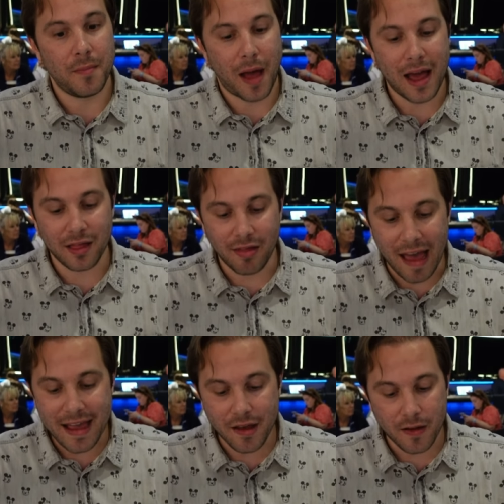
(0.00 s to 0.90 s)
I
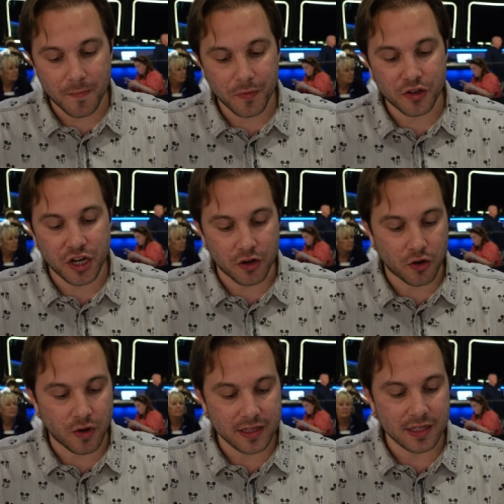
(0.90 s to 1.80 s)
like the cheddar
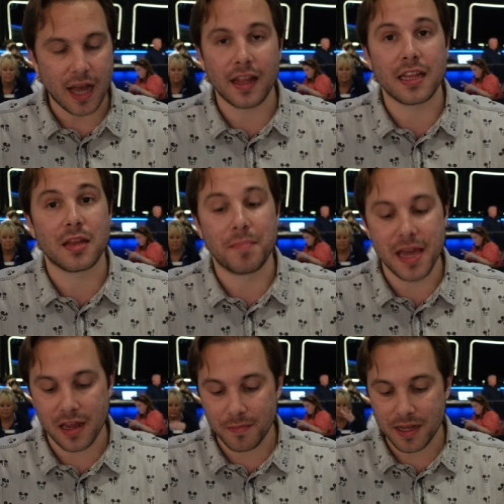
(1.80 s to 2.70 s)
grits. I like the
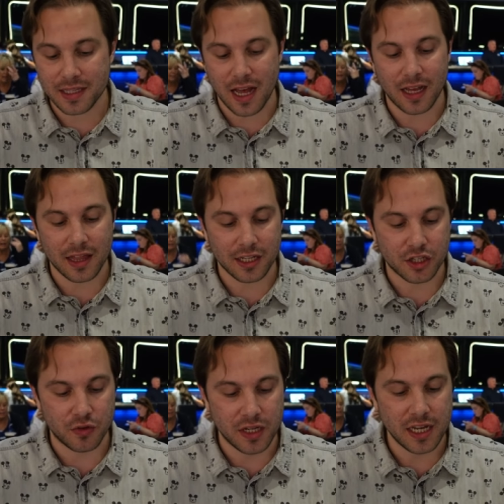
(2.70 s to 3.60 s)
bacon bits. I like that
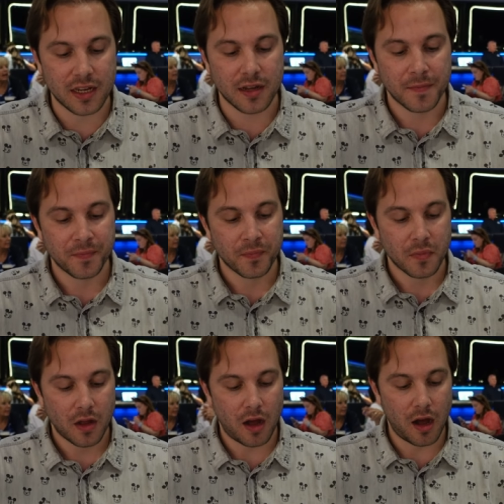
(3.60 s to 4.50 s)
it's unique.
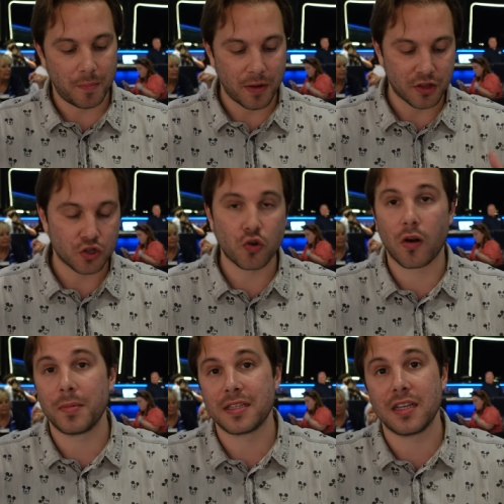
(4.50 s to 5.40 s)
But the
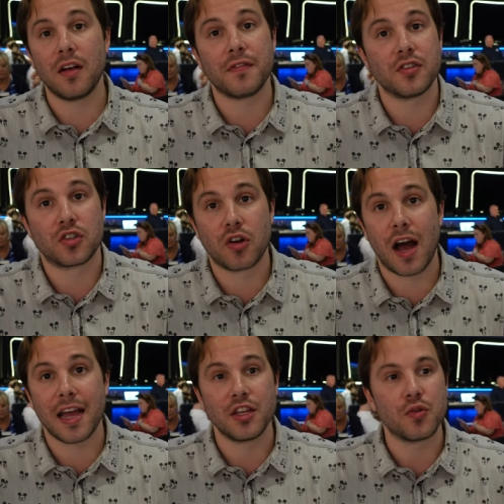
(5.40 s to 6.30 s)
short rib itself is
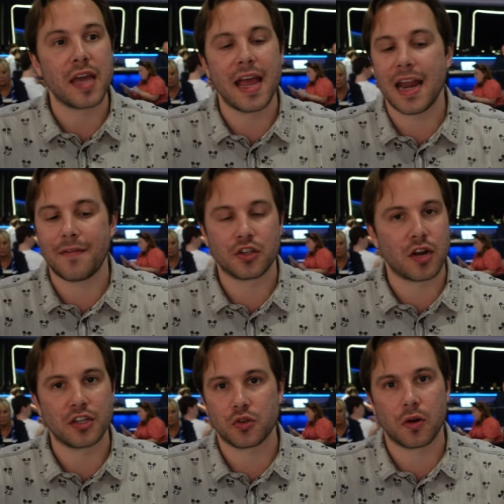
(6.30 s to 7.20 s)
dry, and you can't have a
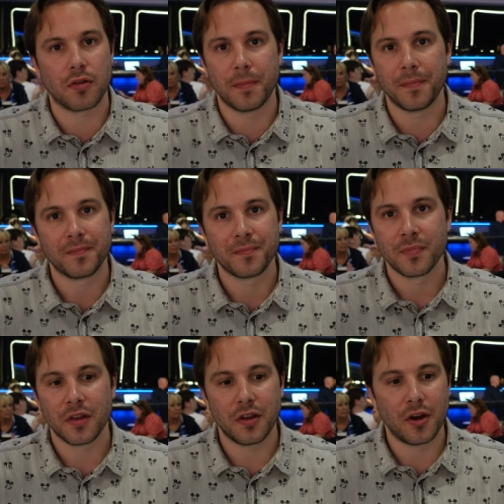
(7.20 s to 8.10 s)
dry short rib.
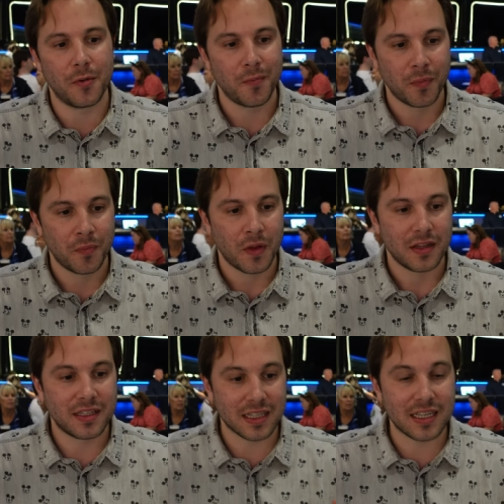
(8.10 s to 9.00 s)
You
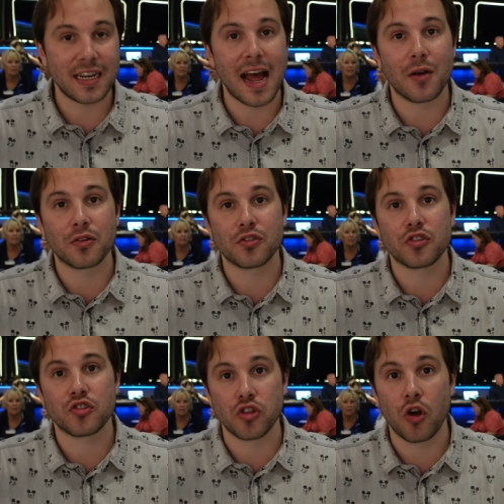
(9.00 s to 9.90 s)
know, 16 hours
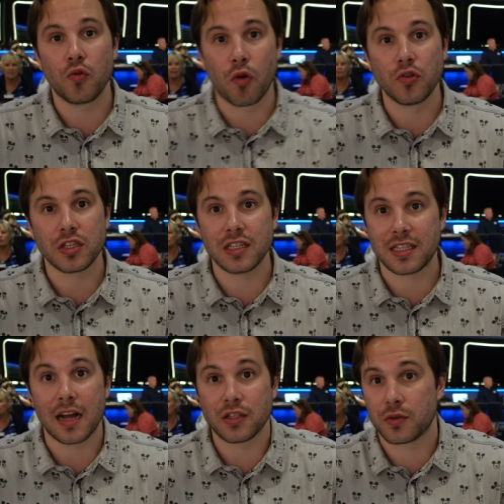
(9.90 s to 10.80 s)
slow roasted
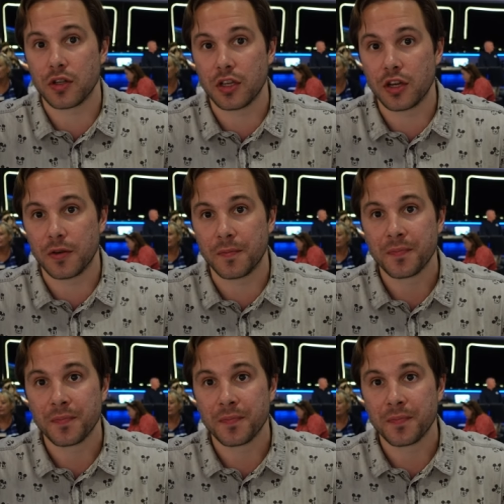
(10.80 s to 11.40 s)
sounds really good.